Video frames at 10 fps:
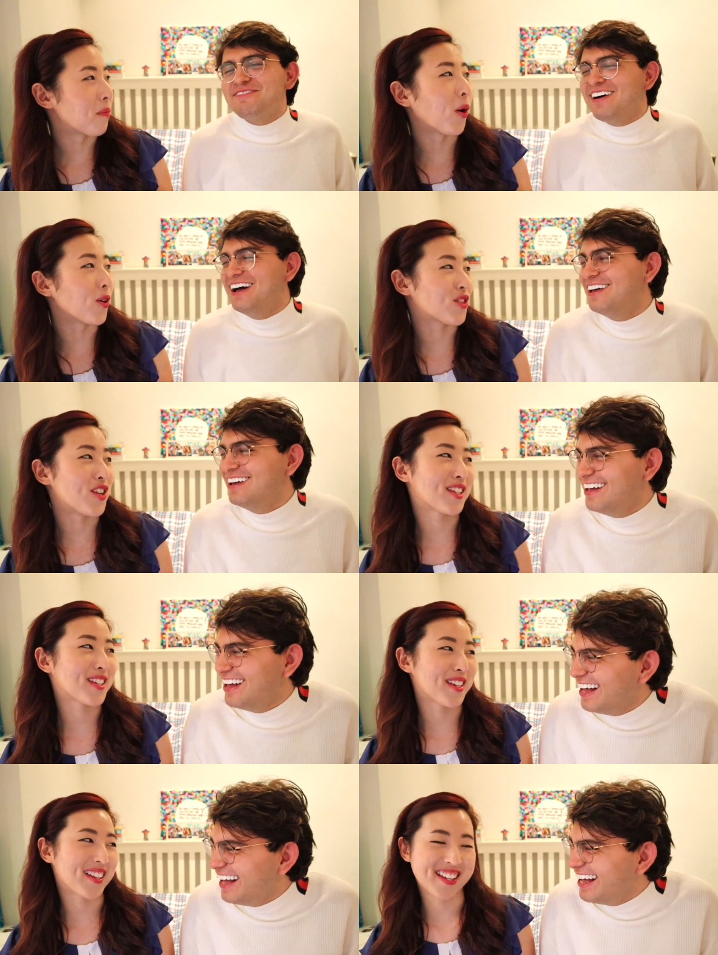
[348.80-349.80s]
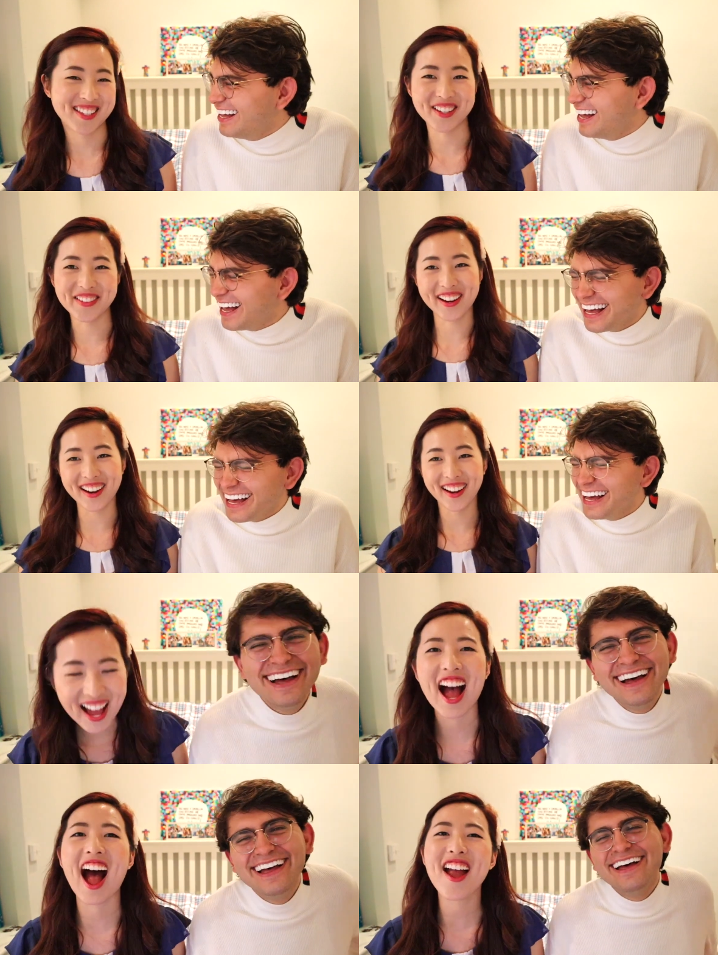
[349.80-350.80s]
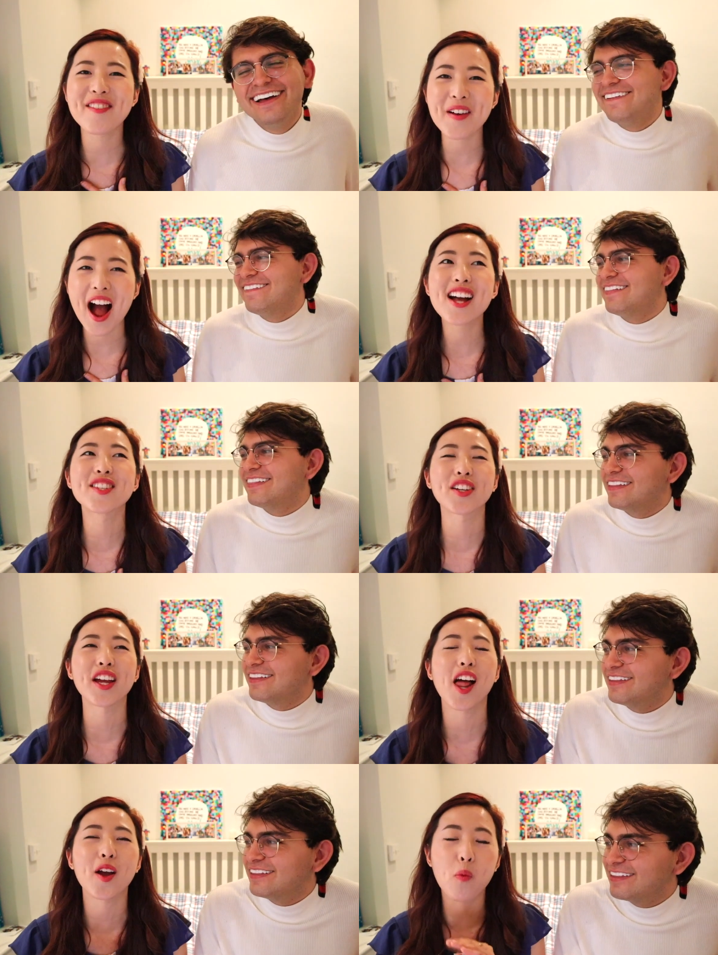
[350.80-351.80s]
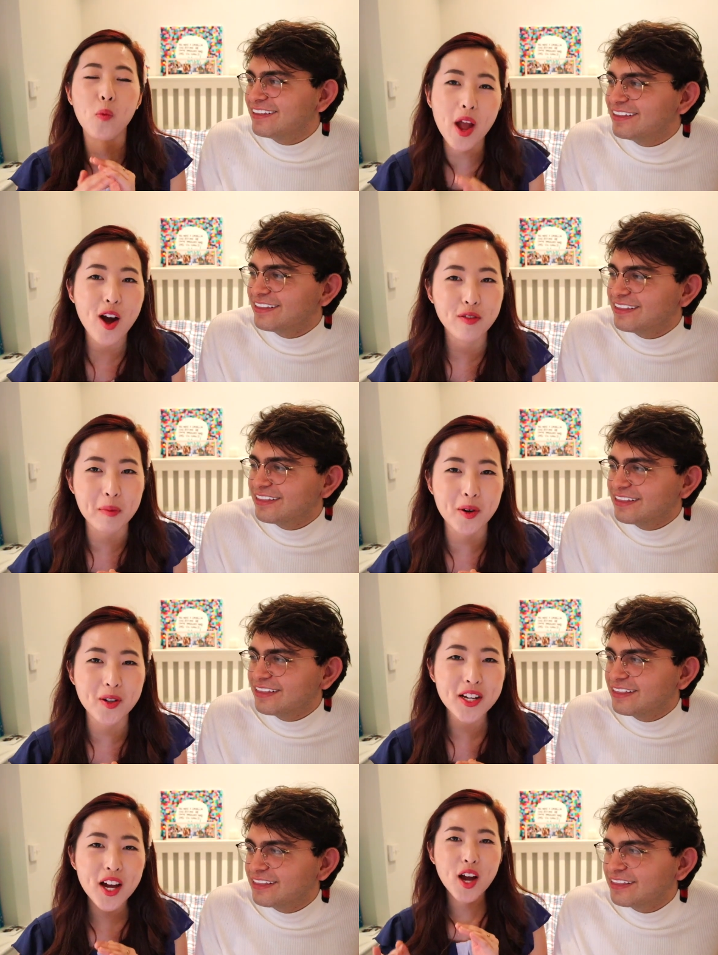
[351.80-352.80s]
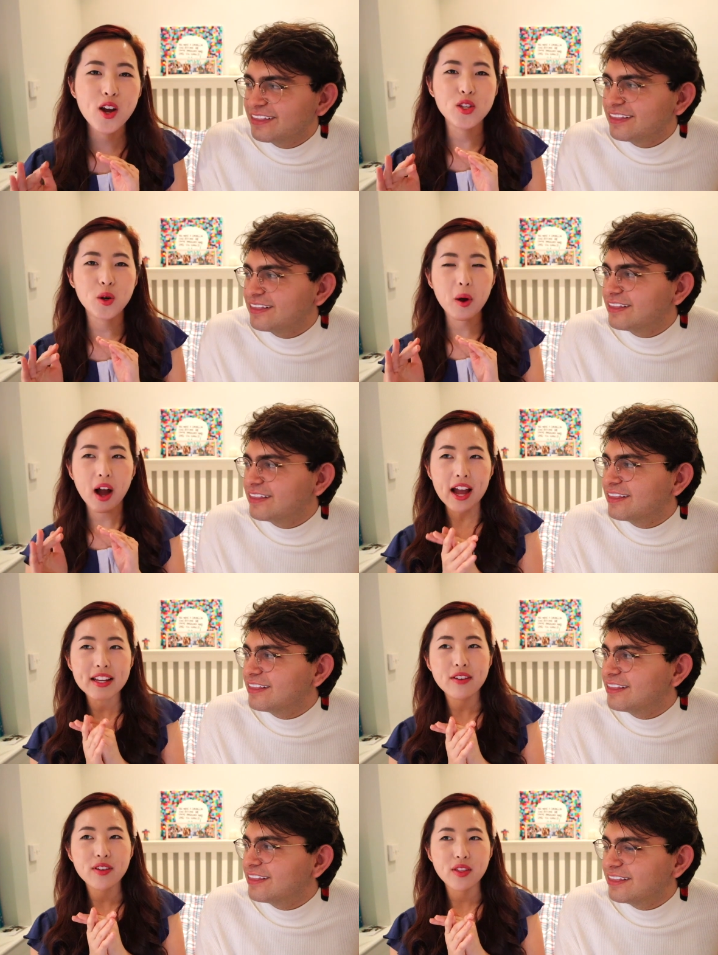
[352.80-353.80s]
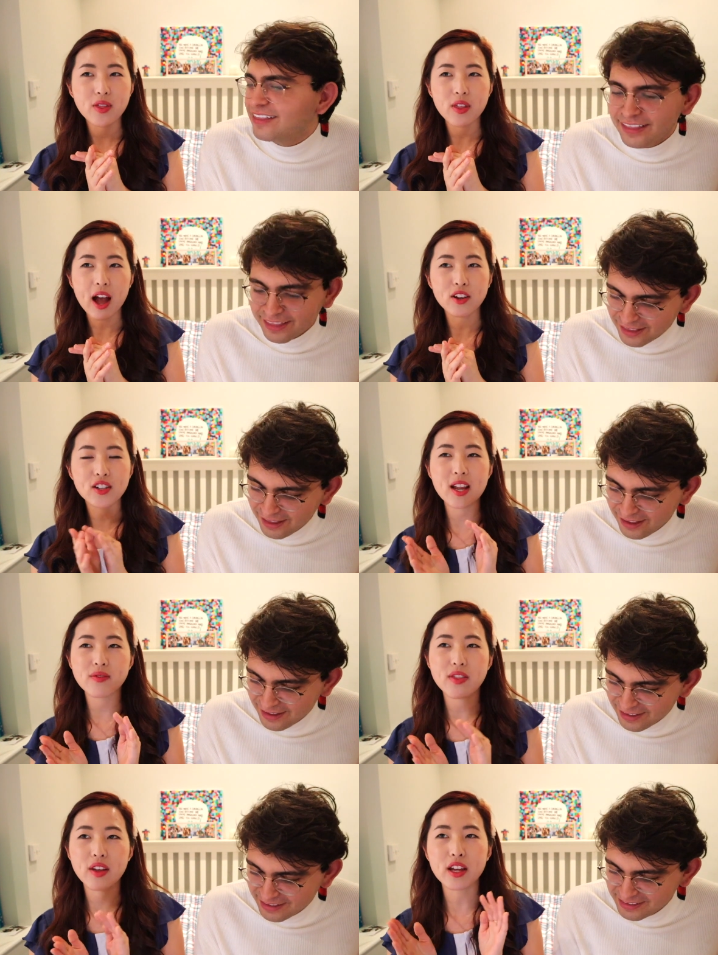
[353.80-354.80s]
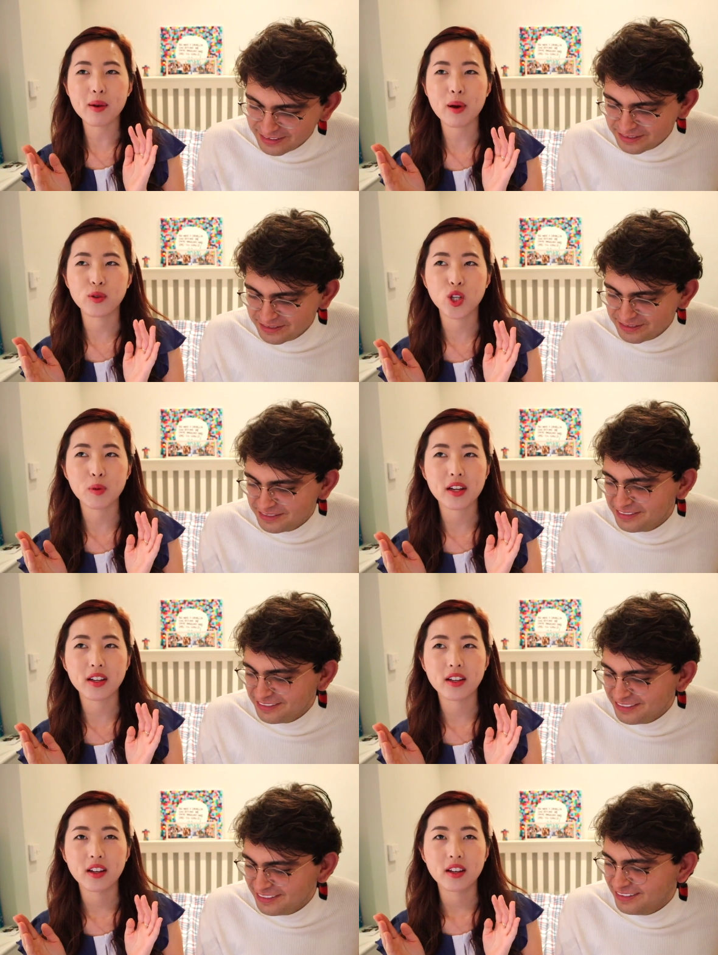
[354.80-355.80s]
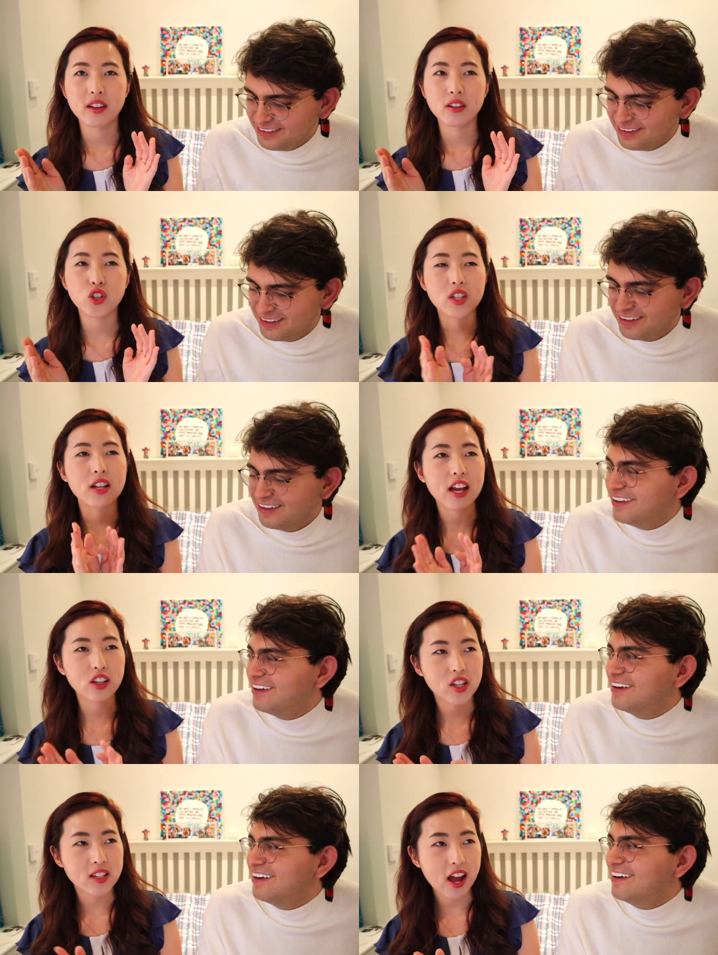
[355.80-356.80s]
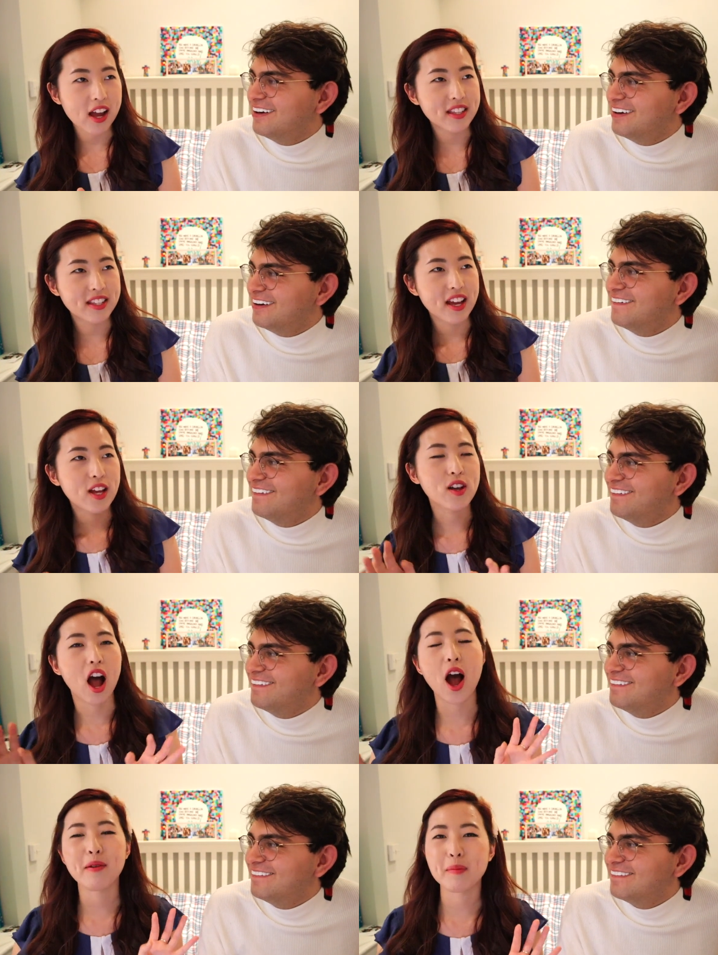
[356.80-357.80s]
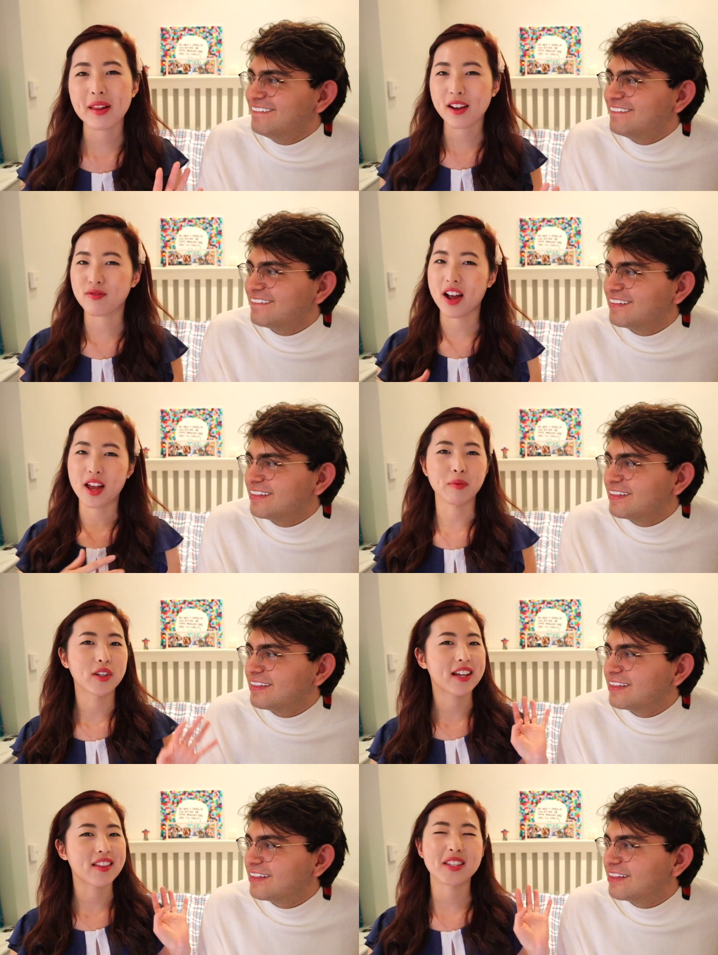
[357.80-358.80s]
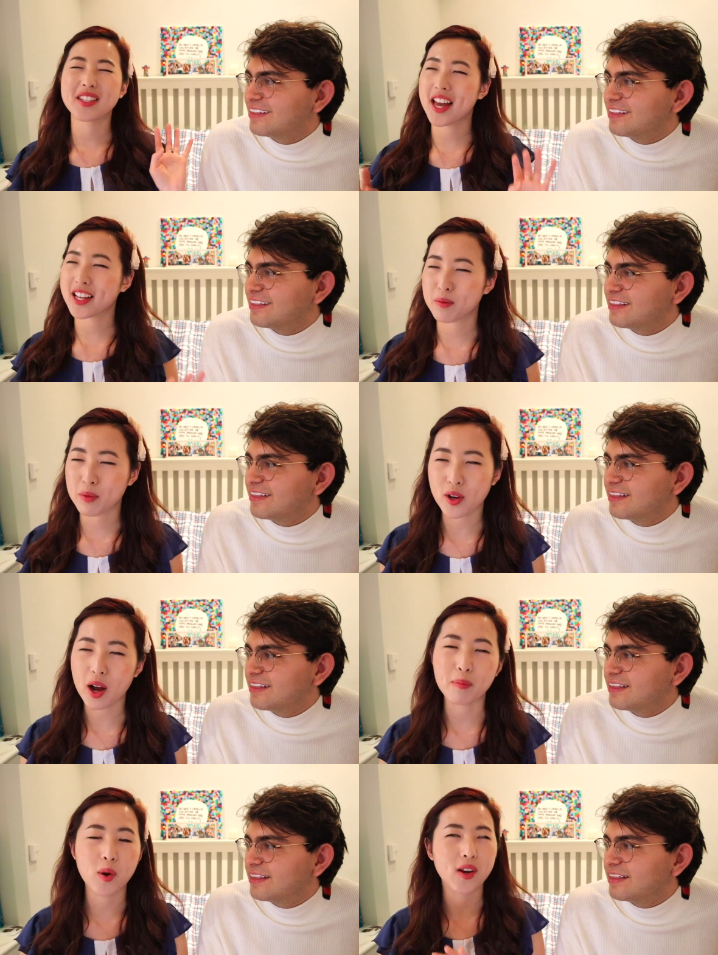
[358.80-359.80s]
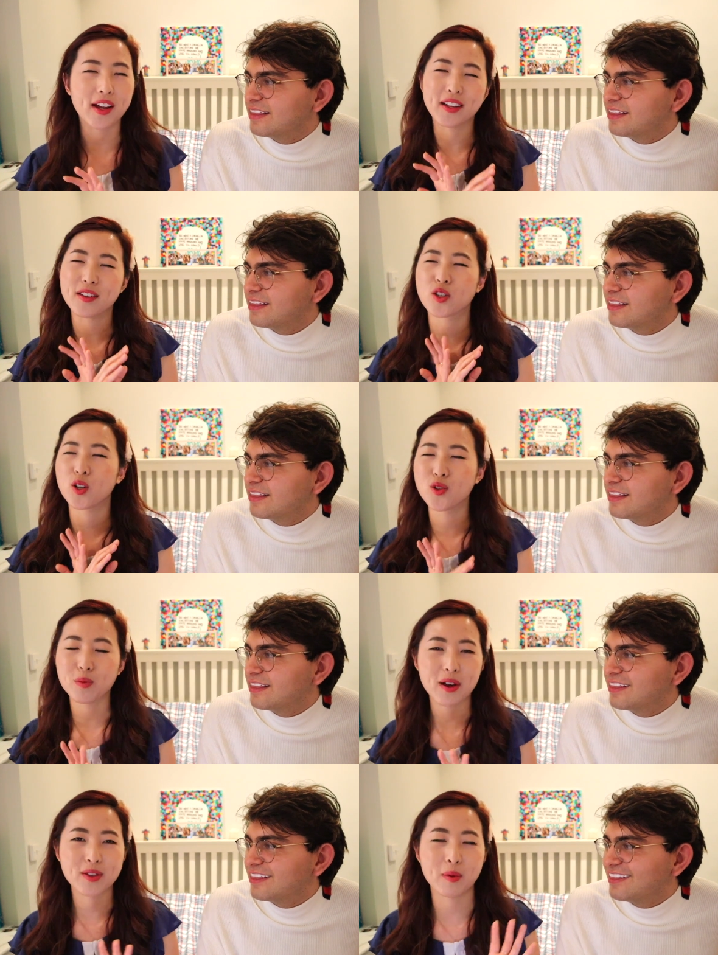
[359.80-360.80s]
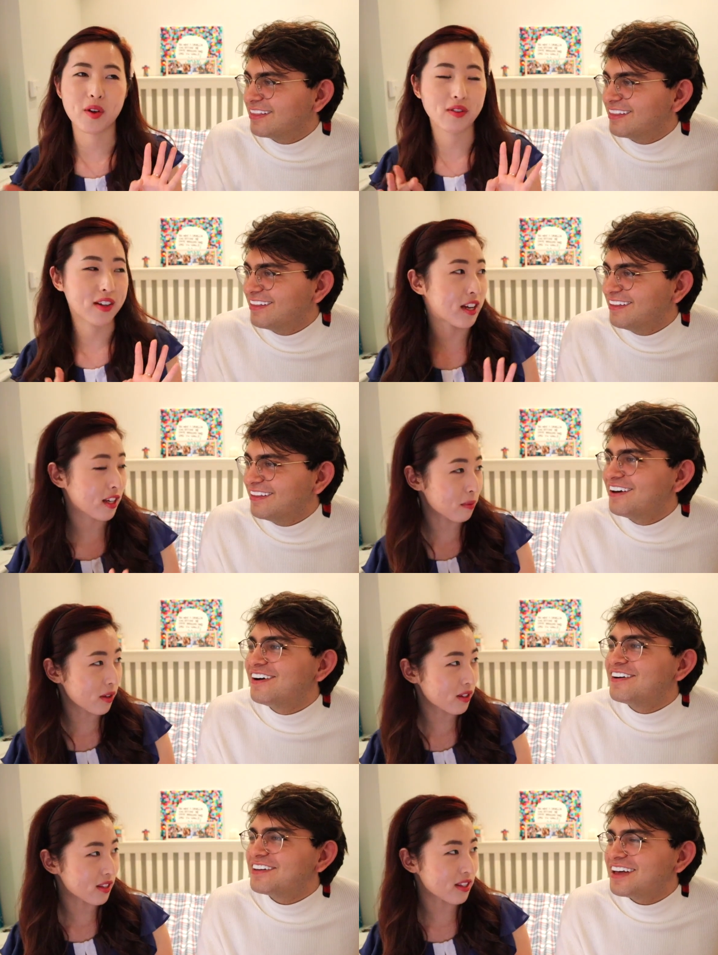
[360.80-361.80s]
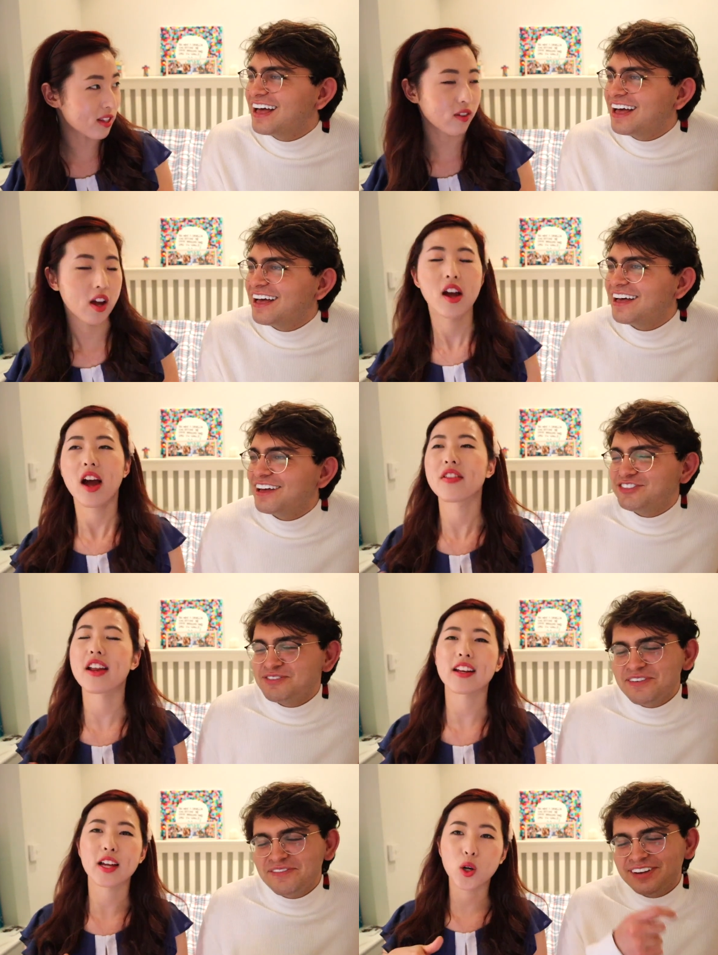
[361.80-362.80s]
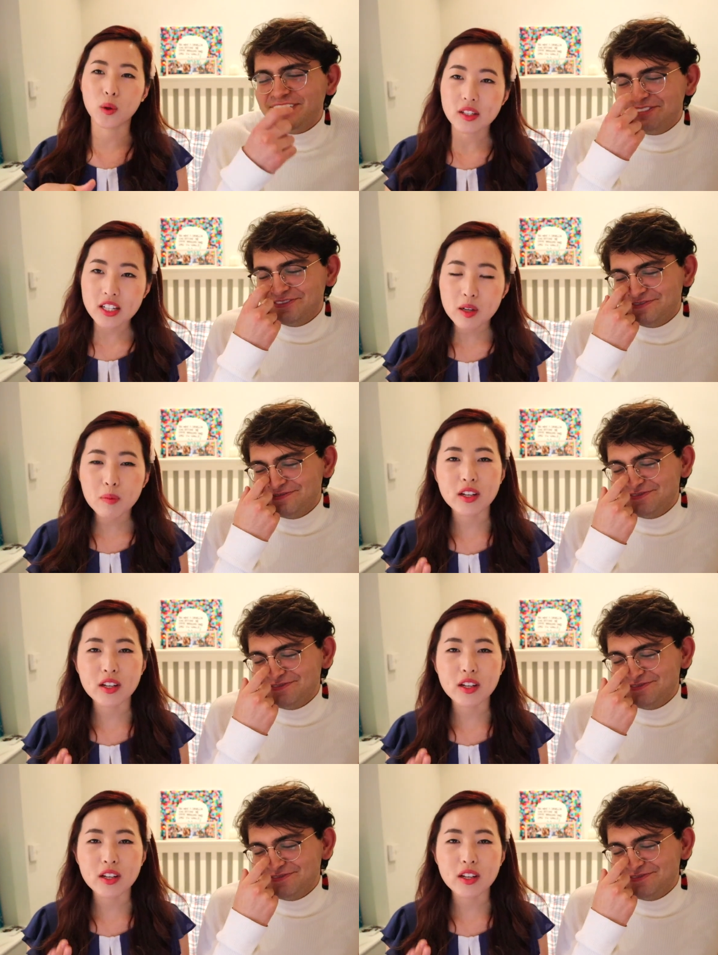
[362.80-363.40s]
Speaker 1: approaches to this, didn't we? I I took it like way overboard. So I never I could never think about doing just lecture slides. So I would be like, right, I'm gonna get this textbook. I bought like 200 pounds worth of like textbooks oh, and yeah, stuff. And then I'd like go deep